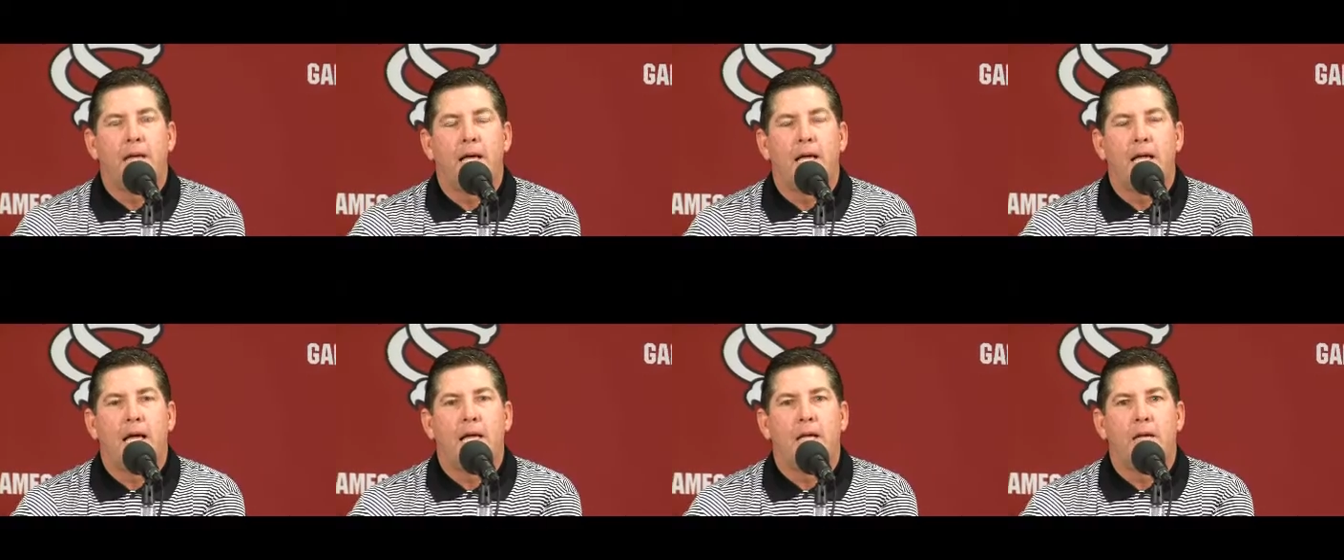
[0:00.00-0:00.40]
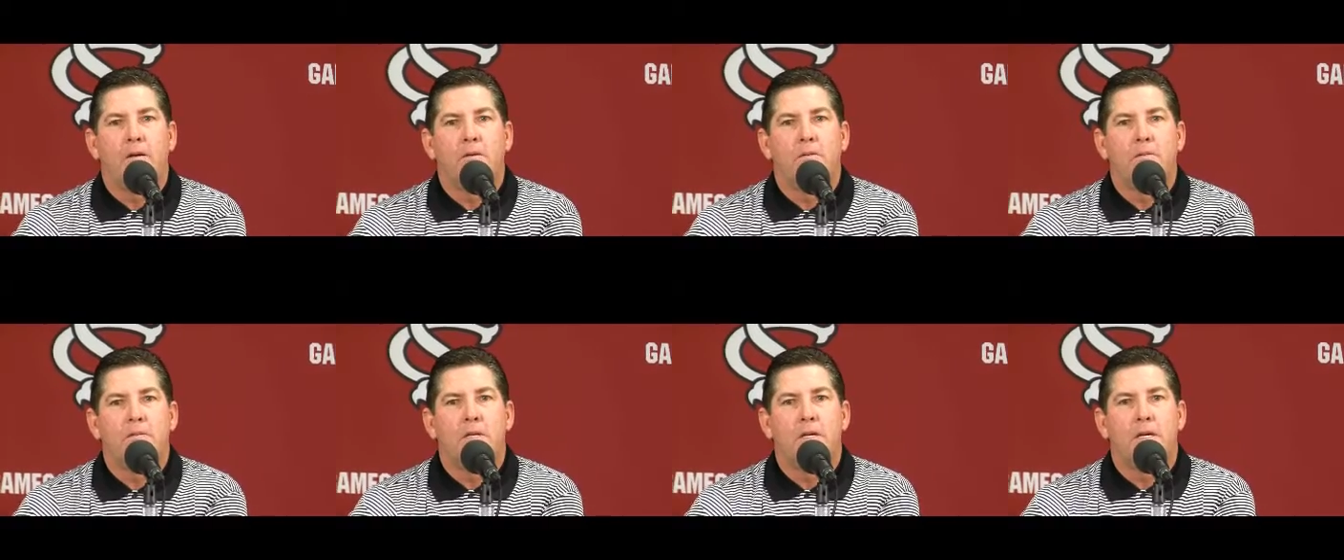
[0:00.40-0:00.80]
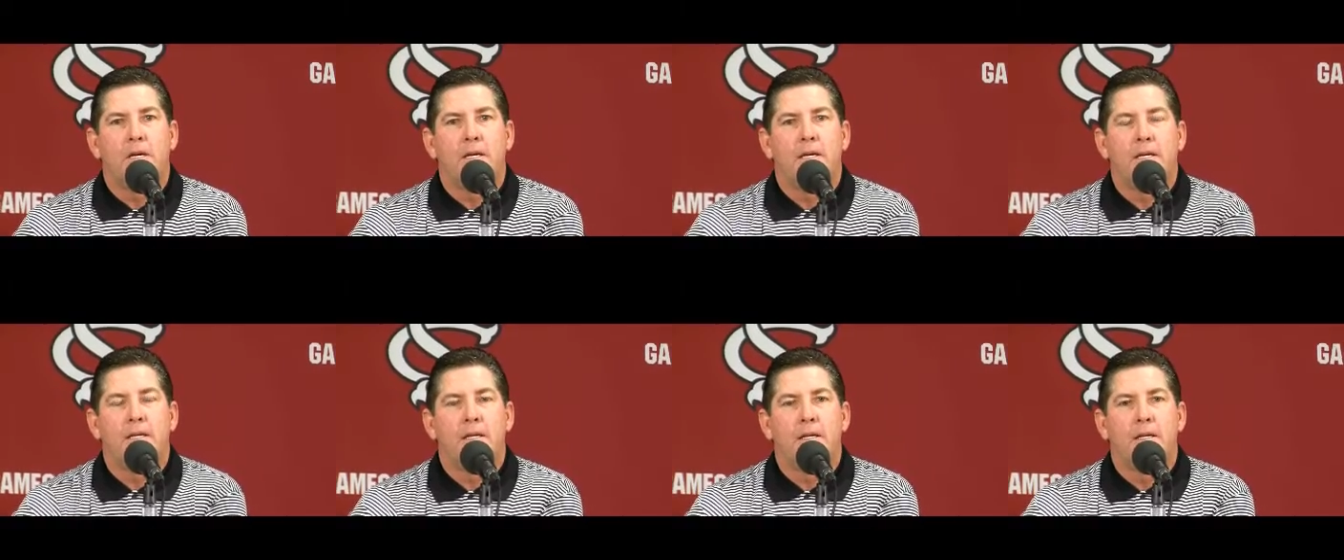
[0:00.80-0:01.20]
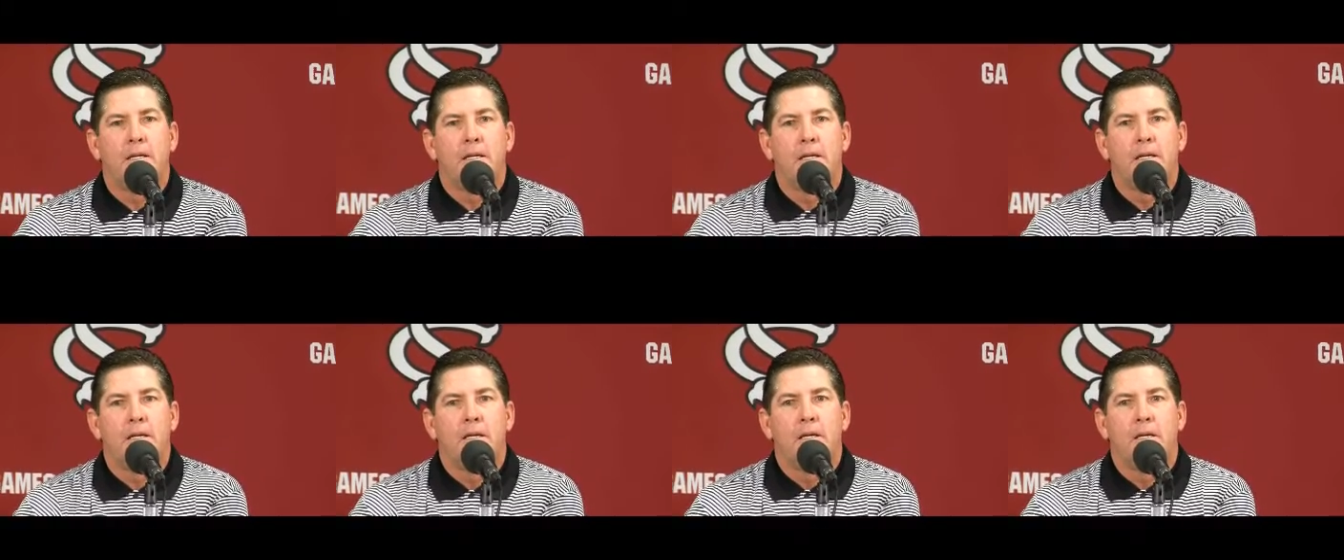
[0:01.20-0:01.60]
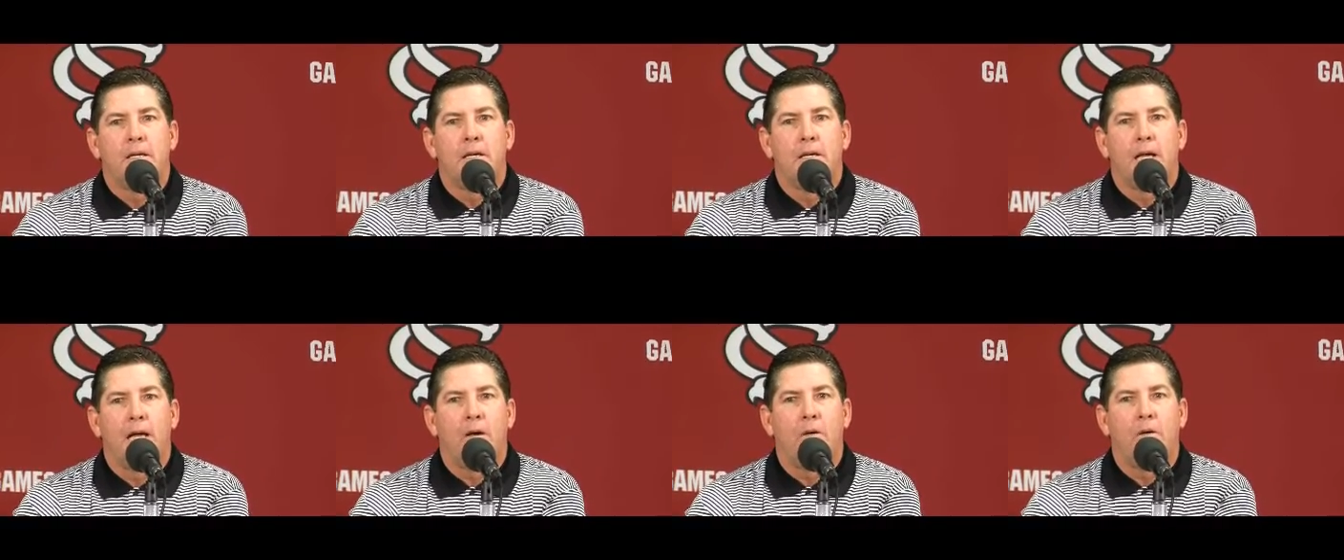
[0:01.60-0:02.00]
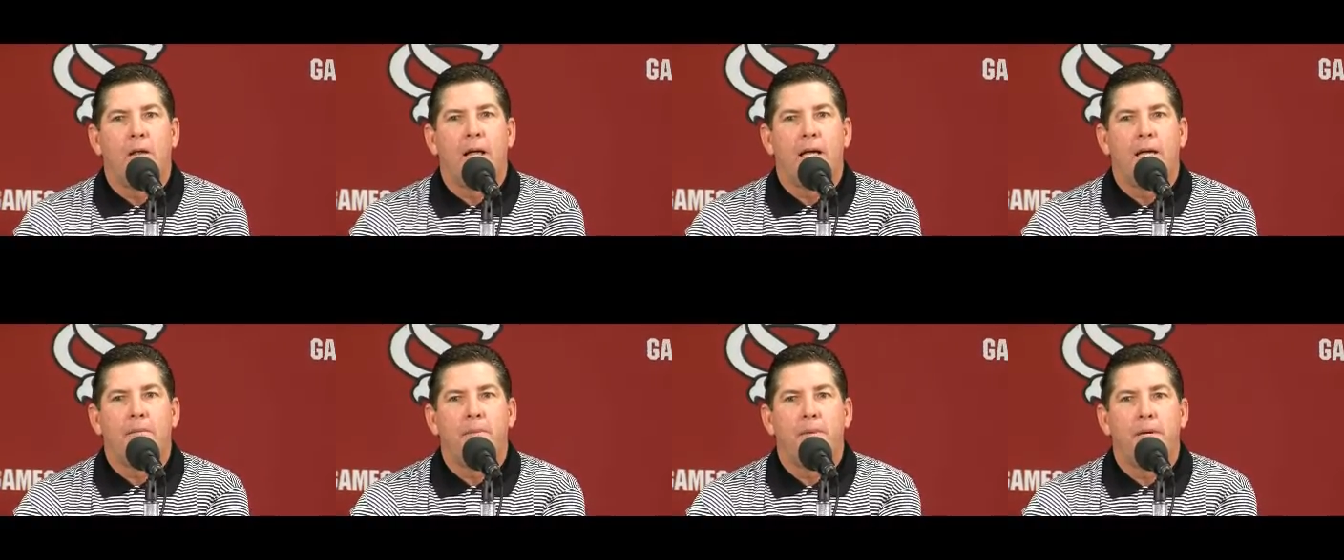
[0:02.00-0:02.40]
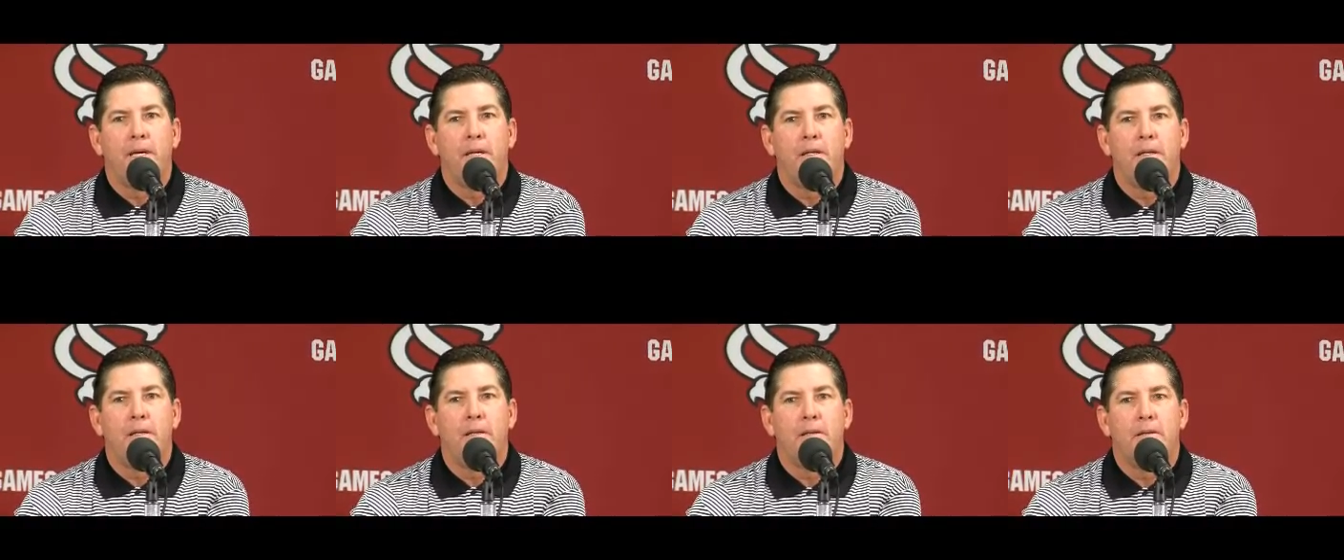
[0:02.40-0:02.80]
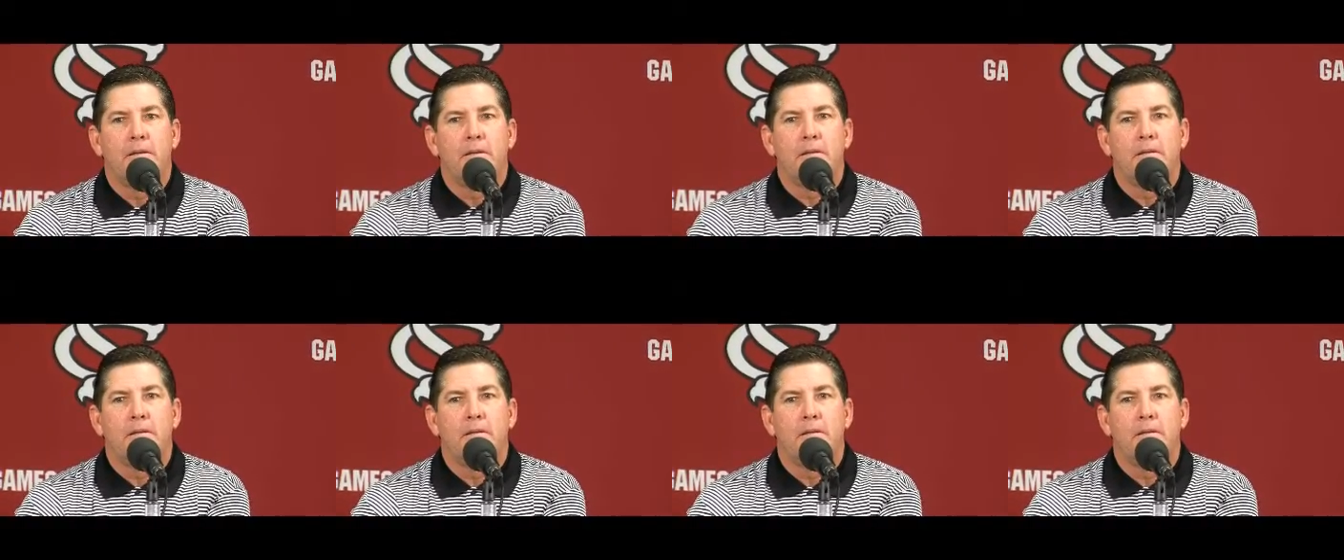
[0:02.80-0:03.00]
I don't like being,